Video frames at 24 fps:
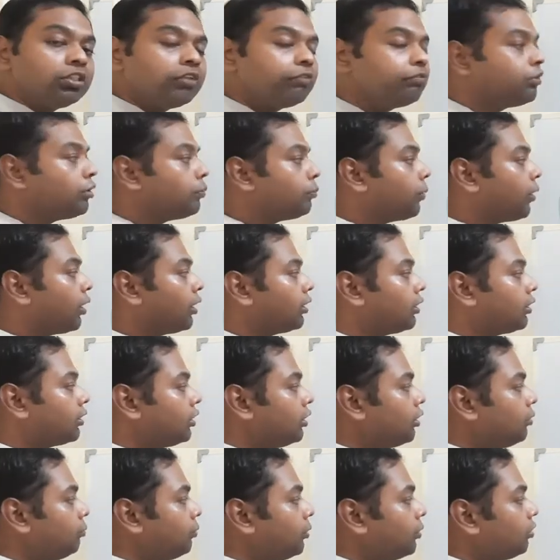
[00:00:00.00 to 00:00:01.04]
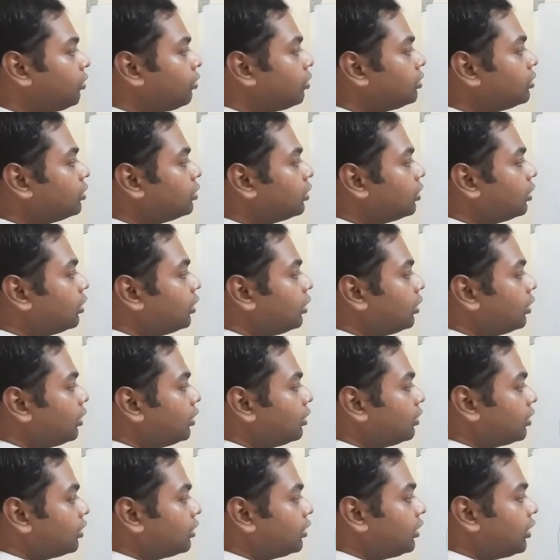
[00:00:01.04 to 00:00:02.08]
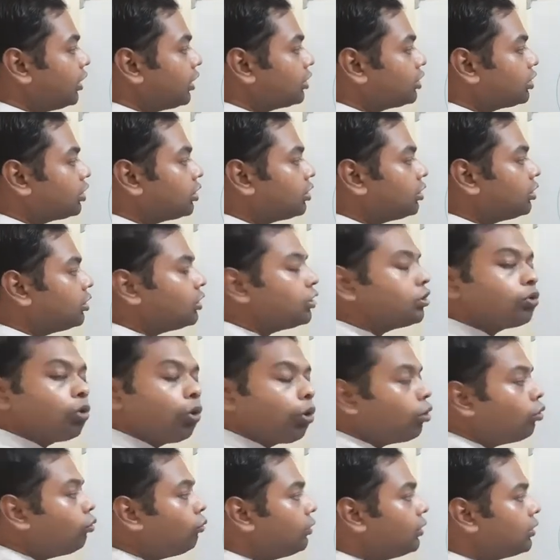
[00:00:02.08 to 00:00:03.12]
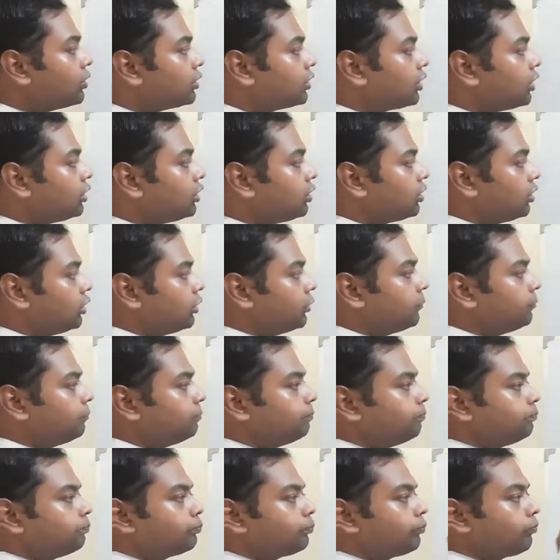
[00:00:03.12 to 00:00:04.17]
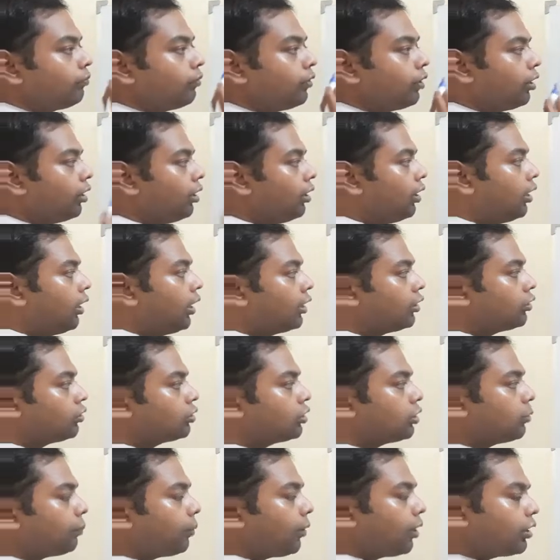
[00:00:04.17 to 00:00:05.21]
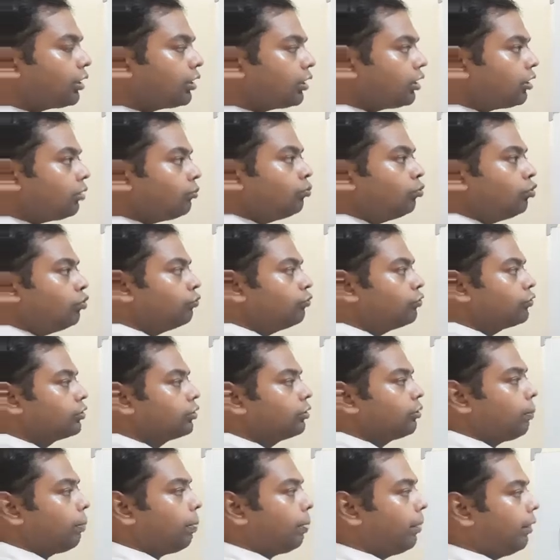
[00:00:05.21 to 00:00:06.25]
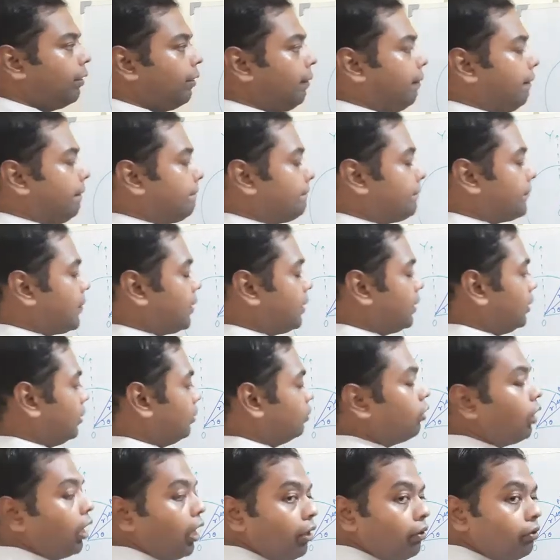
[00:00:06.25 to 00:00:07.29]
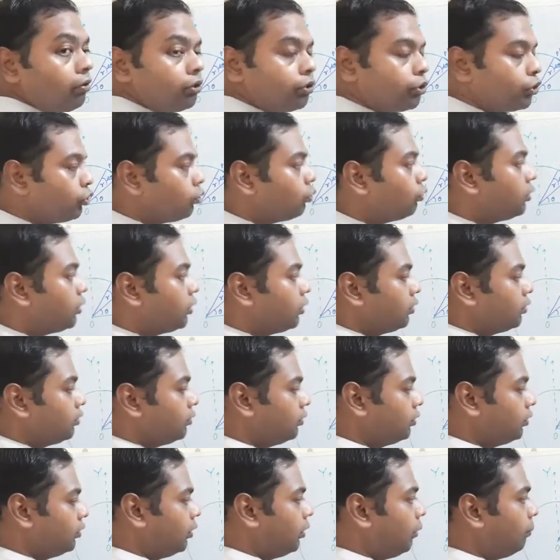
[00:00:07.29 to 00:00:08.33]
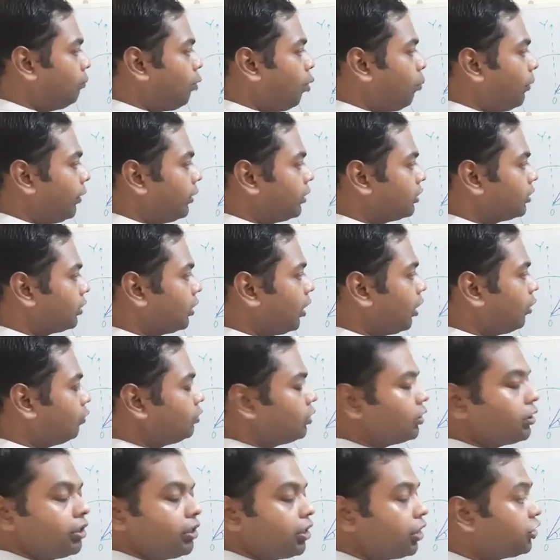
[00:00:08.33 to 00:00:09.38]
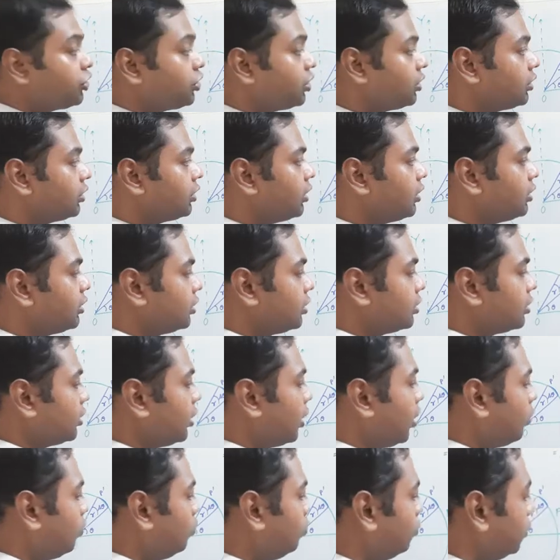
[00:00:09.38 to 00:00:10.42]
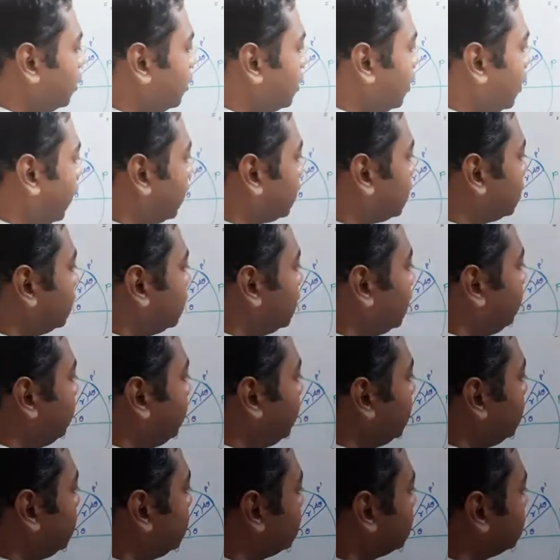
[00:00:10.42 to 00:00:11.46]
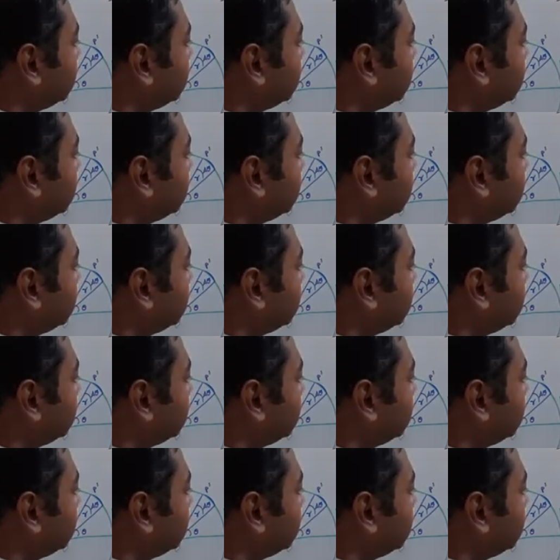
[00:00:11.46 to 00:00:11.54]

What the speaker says: of the particle because the direction is always changing as the particle moves. I will show in a moment how the direction changes. Now at limit